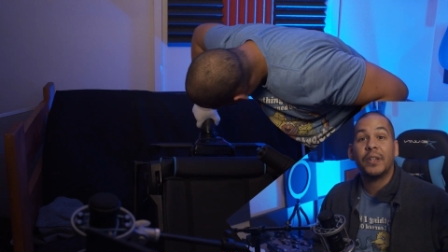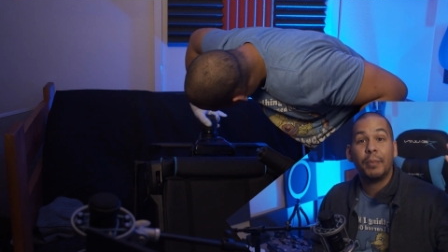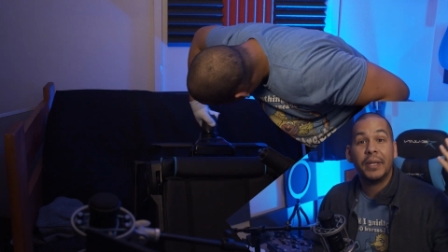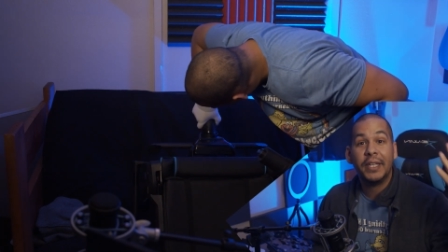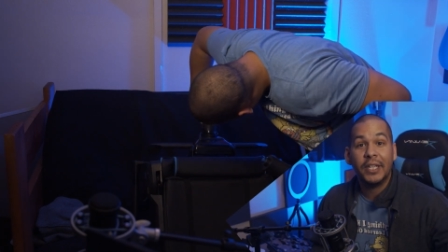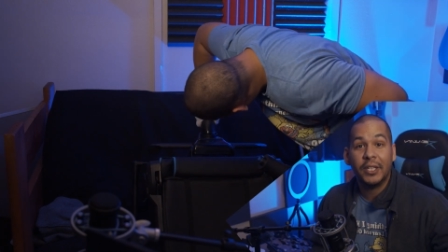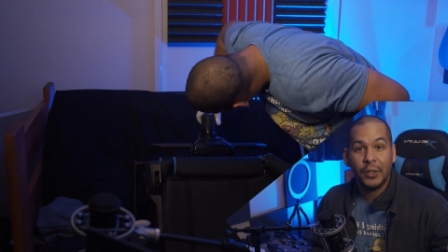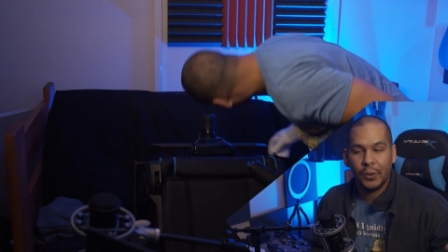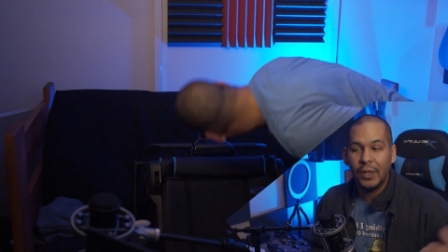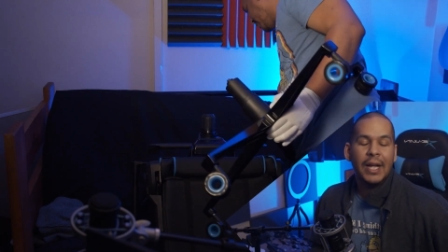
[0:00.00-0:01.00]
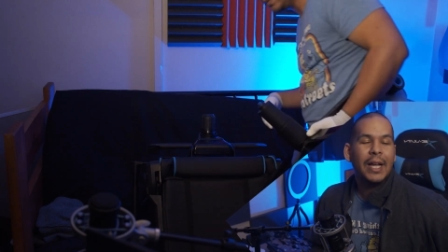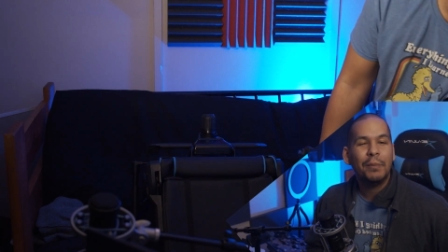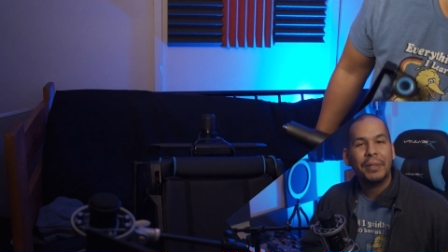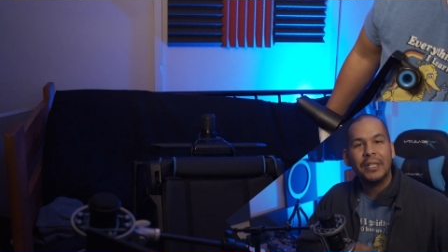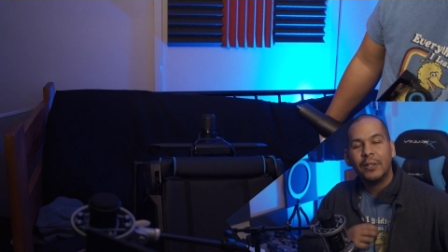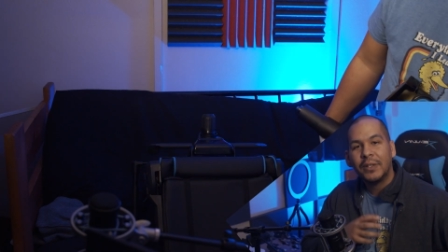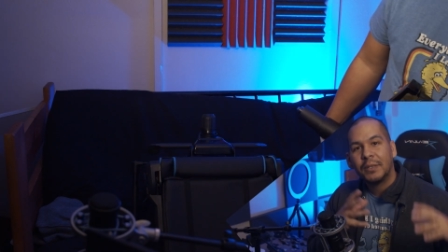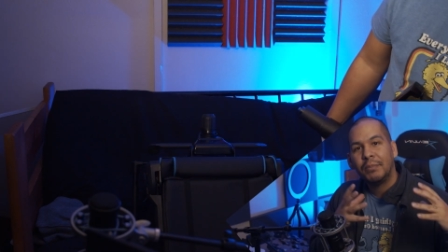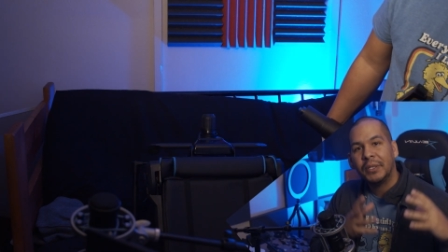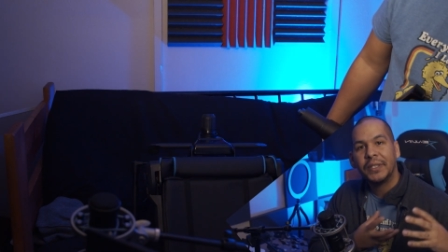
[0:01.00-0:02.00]
a pillow that's
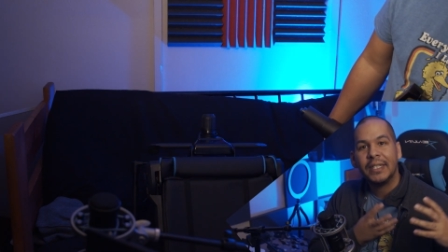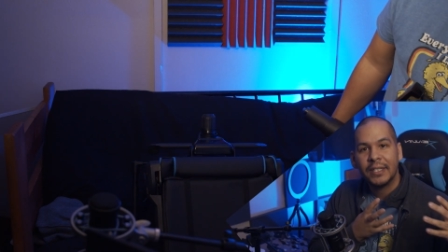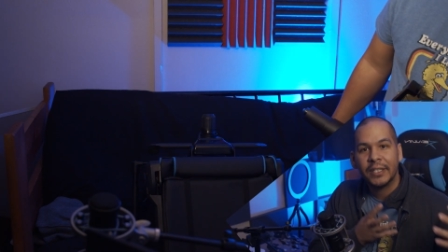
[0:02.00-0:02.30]
built into the